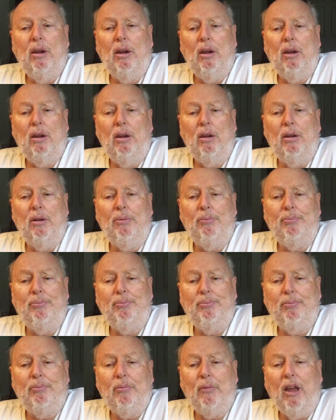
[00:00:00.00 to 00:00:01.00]

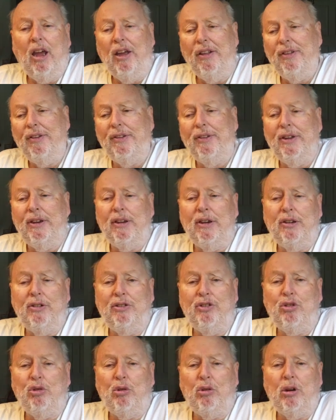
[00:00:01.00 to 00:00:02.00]
other than the
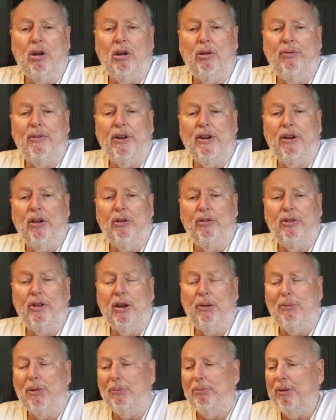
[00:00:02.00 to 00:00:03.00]
short little videos
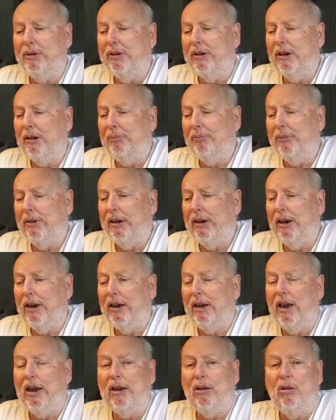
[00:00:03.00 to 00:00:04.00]
that I've been putting up, and
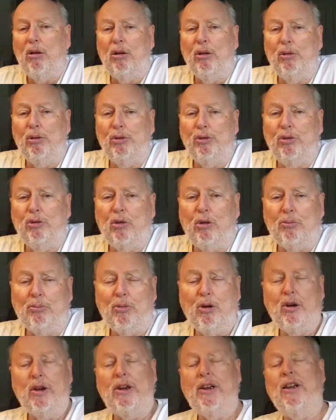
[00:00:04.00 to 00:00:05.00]
I call those short,
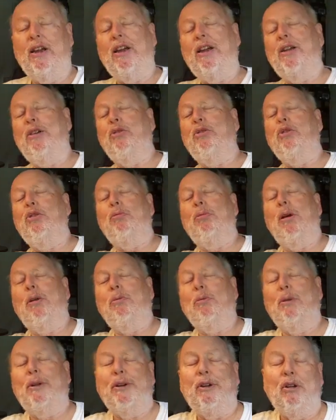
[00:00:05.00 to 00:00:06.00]
Marty. I know you
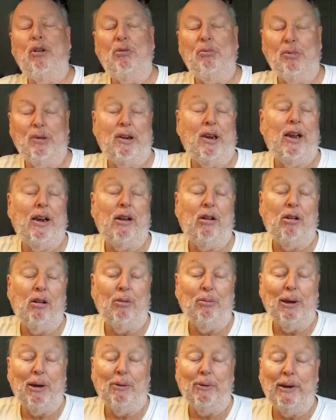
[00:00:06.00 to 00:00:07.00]
probably don't, but I
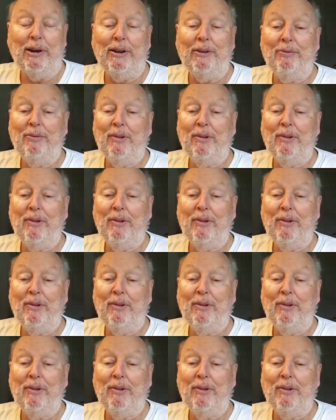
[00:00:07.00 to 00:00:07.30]
call them that way.